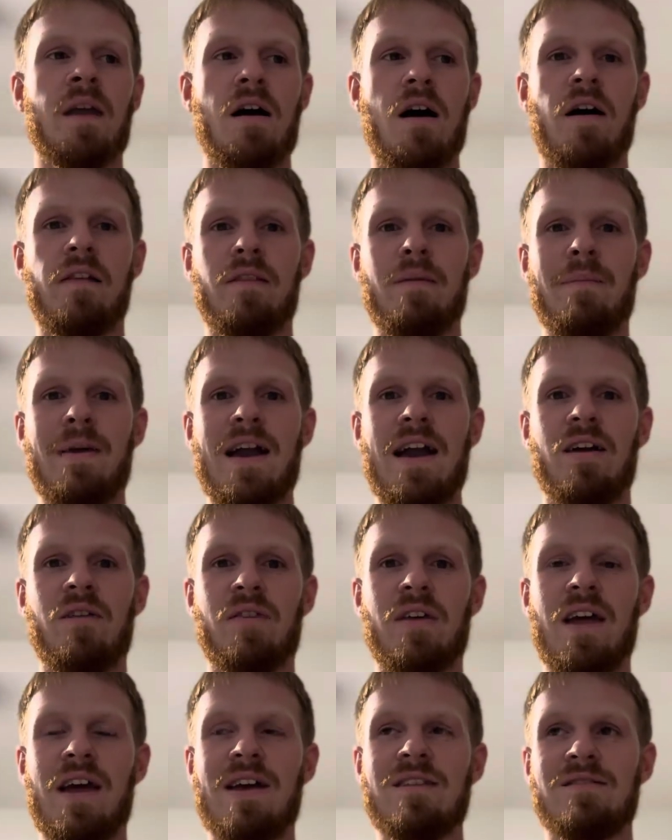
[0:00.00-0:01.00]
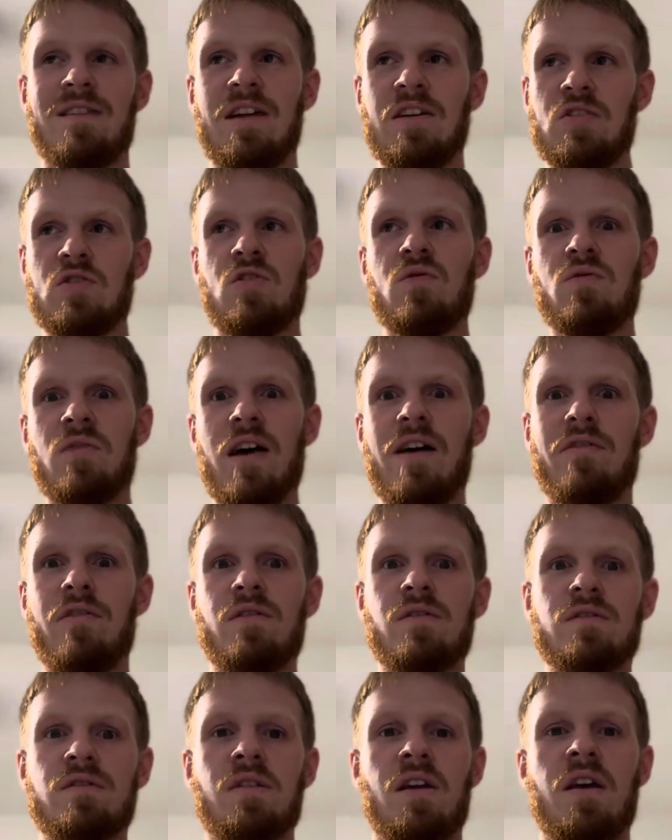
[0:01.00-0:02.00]
on the back that has like 2
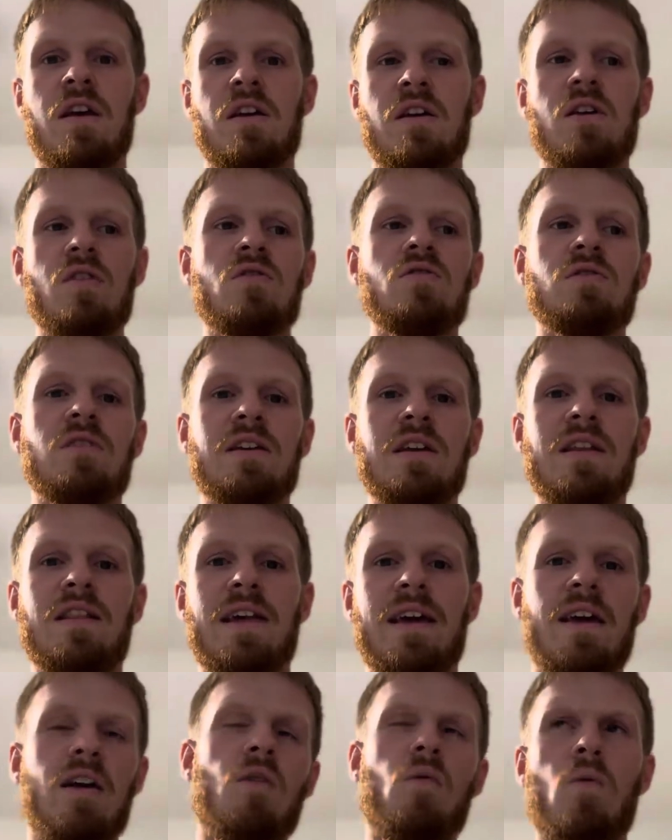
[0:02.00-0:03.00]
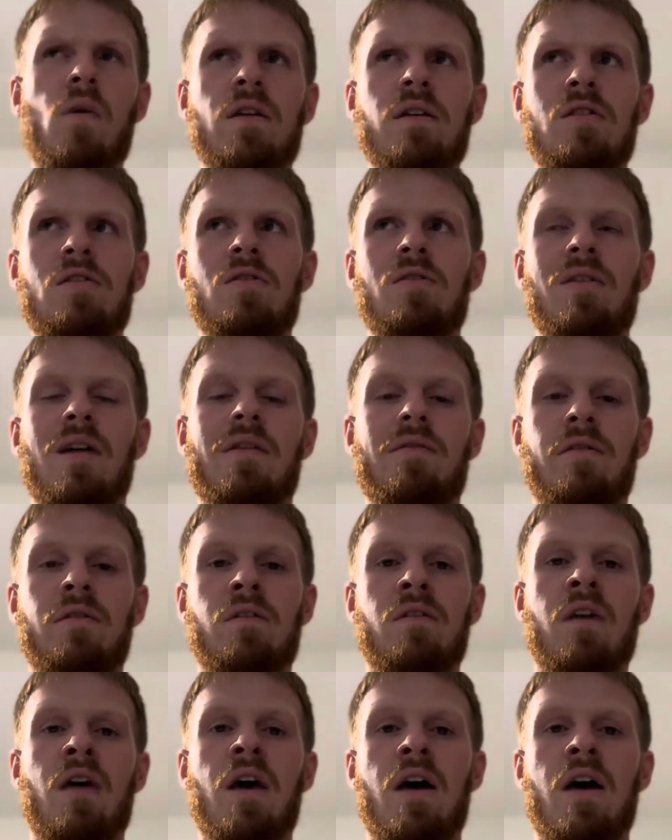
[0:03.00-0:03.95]
levels, usually in Lego, 1 to 2 levels.